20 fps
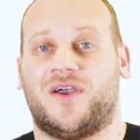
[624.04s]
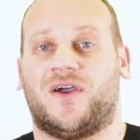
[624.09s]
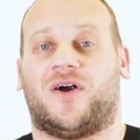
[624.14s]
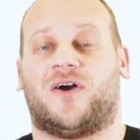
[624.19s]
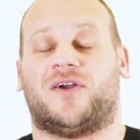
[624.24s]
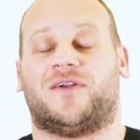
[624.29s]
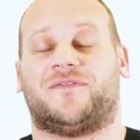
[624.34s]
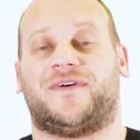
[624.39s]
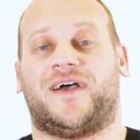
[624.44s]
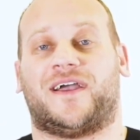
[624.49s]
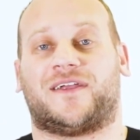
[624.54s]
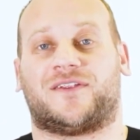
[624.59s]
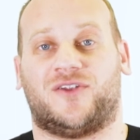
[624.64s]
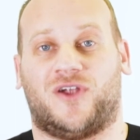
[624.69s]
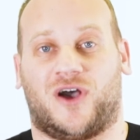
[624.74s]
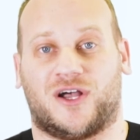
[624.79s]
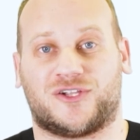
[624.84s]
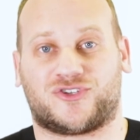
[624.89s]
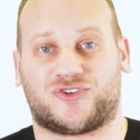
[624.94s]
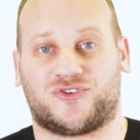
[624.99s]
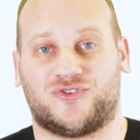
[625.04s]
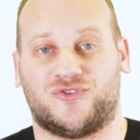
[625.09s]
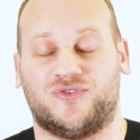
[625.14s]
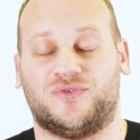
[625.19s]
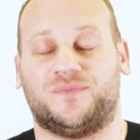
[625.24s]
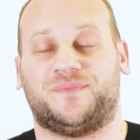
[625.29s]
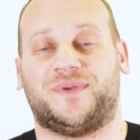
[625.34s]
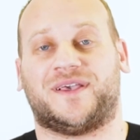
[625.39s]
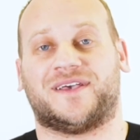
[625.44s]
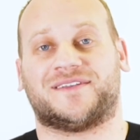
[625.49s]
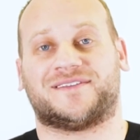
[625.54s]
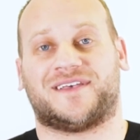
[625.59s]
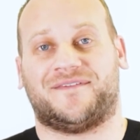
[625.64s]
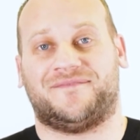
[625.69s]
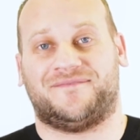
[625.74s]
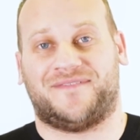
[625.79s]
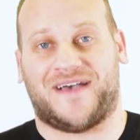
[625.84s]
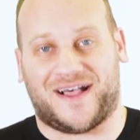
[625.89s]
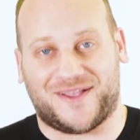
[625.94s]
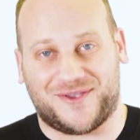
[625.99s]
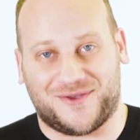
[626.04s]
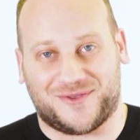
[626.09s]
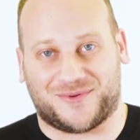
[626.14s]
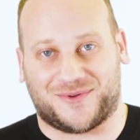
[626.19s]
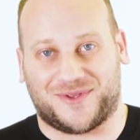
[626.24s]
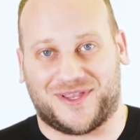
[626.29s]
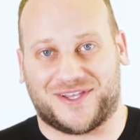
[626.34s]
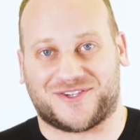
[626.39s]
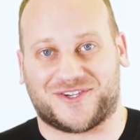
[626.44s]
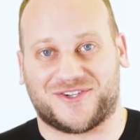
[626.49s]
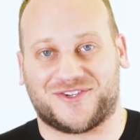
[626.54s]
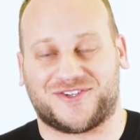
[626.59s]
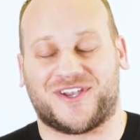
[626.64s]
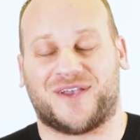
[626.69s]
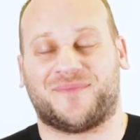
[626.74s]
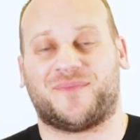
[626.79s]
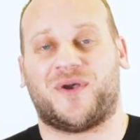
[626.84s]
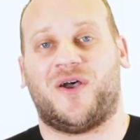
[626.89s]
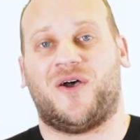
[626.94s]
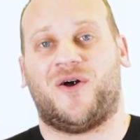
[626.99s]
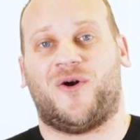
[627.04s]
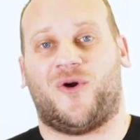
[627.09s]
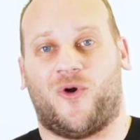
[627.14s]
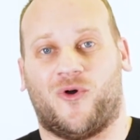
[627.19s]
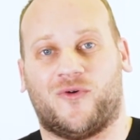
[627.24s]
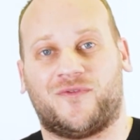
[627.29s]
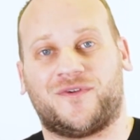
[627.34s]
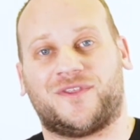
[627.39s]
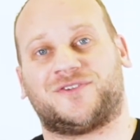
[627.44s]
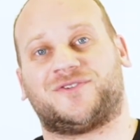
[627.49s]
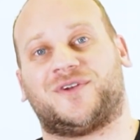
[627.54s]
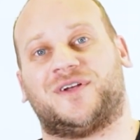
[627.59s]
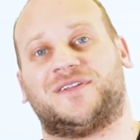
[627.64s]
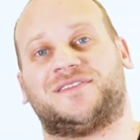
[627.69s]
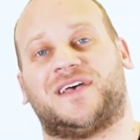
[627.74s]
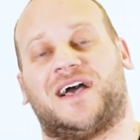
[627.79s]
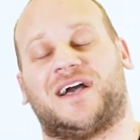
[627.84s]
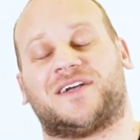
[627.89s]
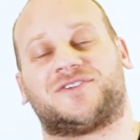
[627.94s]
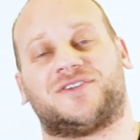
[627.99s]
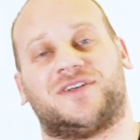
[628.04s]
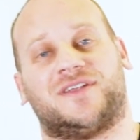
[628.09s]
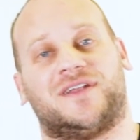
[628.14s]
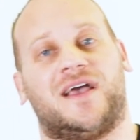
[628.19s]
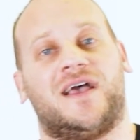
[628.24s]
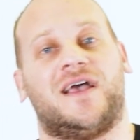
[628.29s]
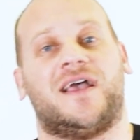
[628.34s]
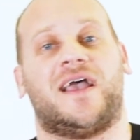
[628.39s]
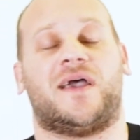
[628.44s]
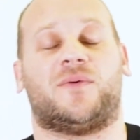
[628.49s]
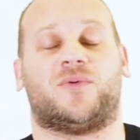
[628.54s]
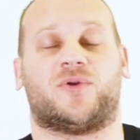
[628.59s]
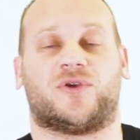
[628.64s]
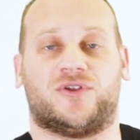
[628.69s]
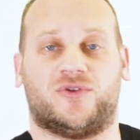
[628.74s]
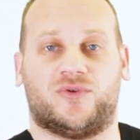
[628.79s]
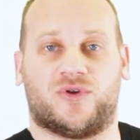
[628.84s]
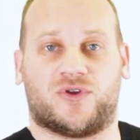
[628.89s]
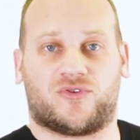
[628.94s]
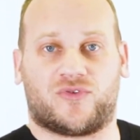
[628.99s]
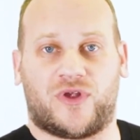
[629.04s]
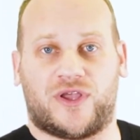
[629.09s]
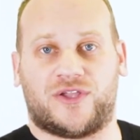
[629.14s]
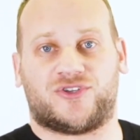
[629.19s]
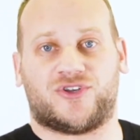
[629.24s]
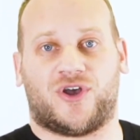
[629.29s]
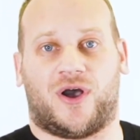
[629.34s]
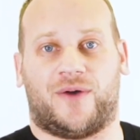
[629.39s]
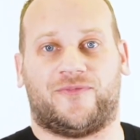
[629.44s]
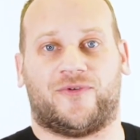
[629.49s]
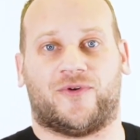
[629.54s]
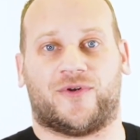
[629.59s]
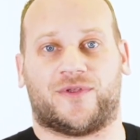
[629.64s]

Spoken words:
are in fact not true, because I value the relationship over the transaction, and we're gonna do a great job for